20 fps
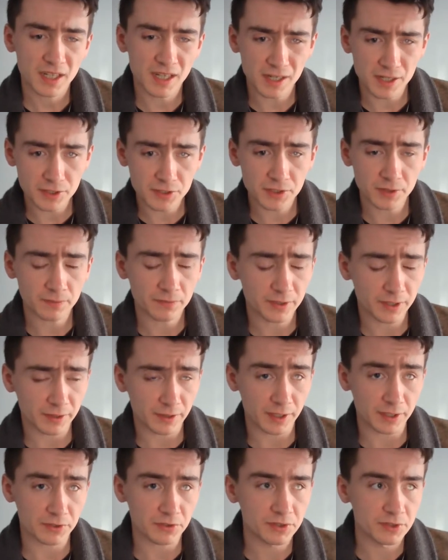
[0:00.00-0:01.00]
and it's something
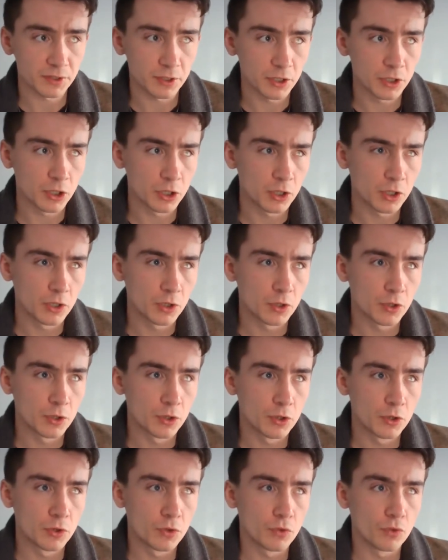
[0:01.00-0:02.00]
that's
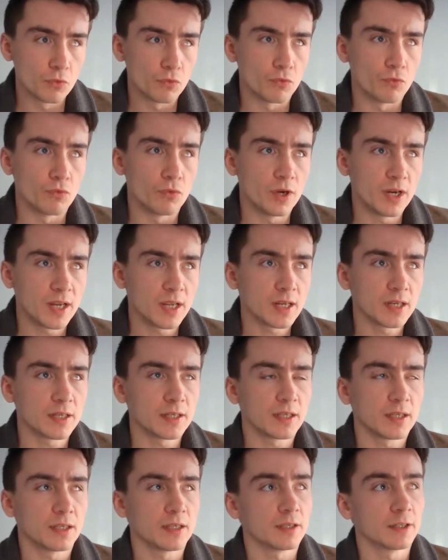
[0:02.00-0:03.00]

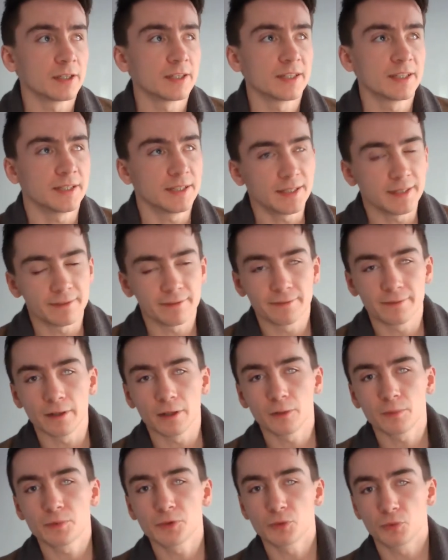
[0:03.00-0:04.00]
really
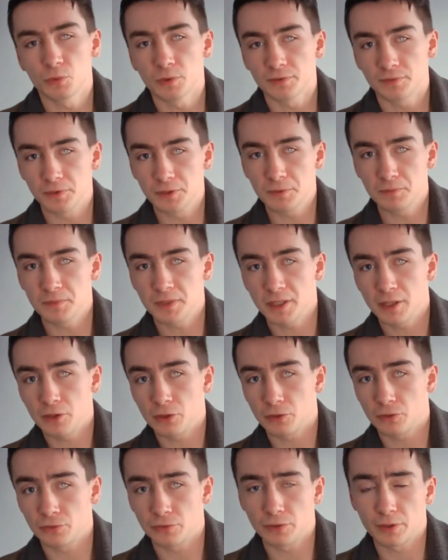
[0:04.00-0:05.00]
developed within me
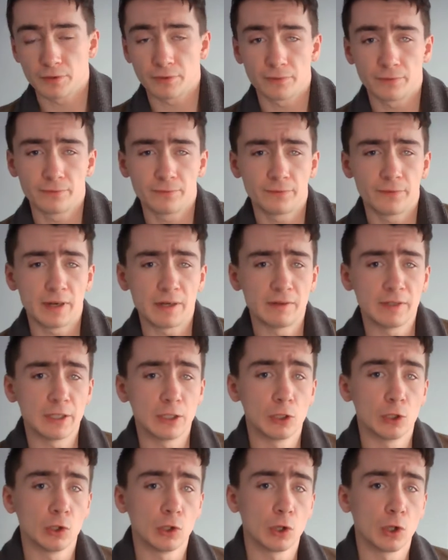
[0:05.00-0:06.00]
over a
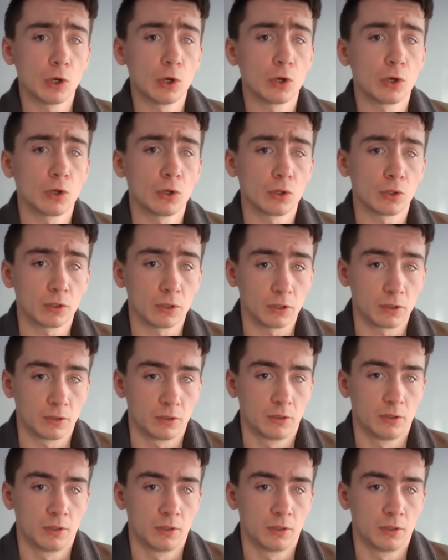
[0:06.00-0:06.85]
very long